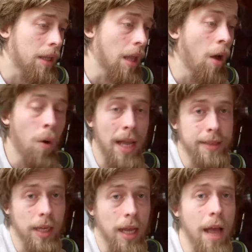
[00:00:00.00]
Now
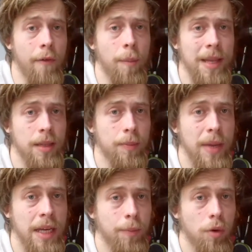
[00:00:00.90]
as I have met
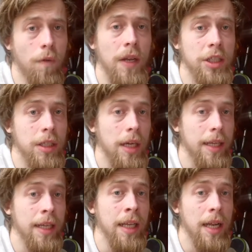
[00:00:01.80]
many professional
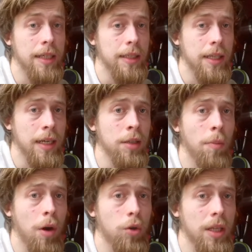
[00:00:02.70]
healers and read
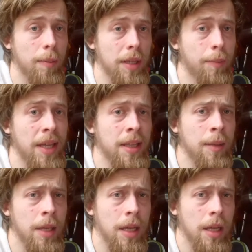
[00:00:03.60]
about them and met them,